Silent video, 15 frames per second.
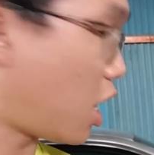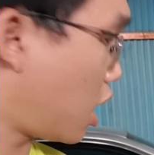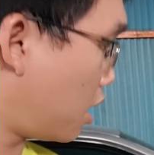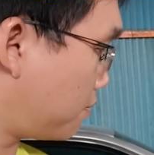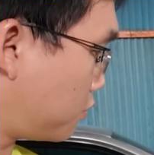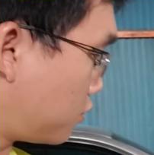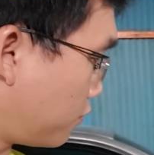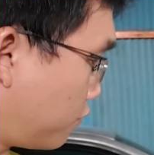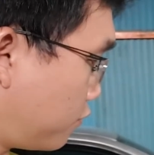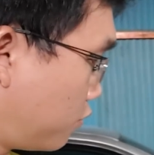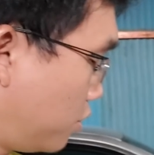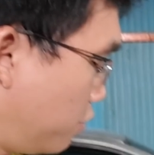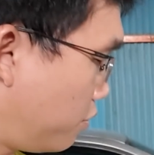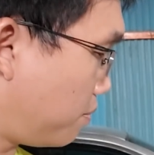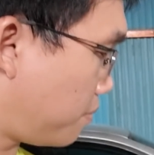arms
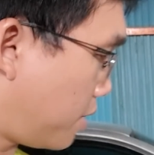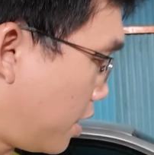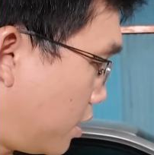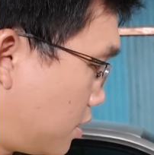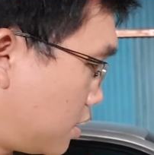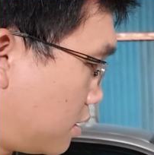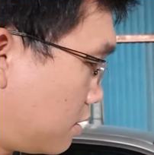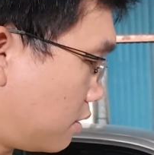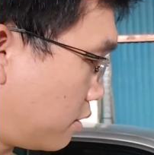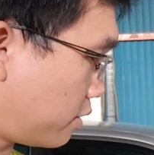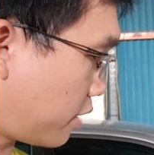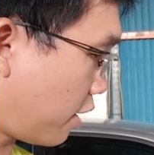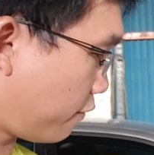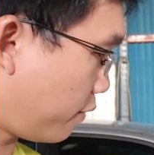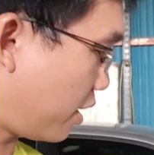fully replaced
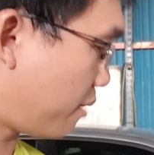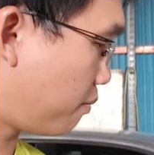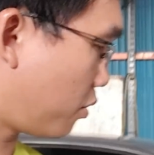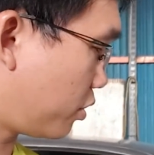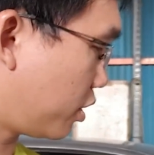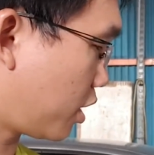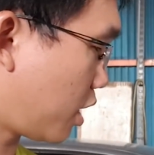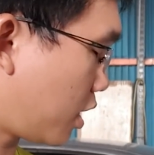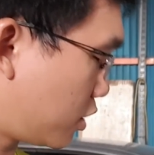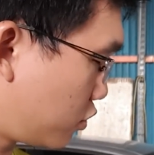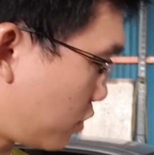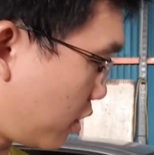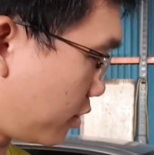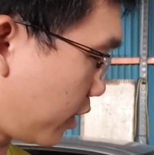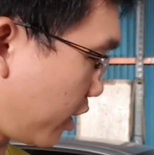when I bought the car, so
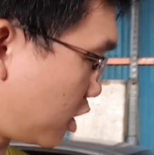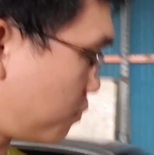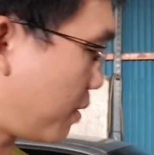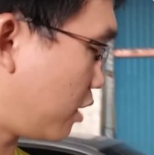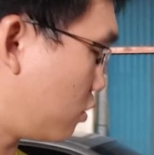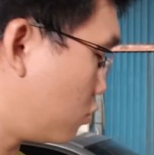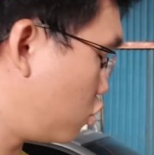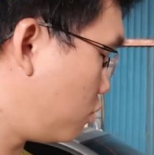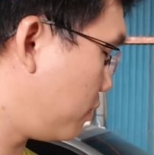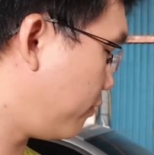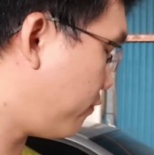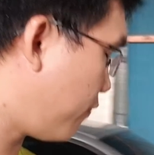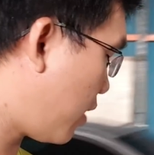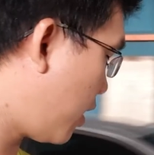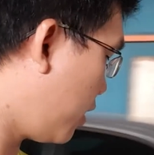I expect those to be
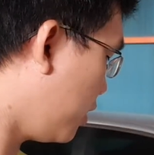fine.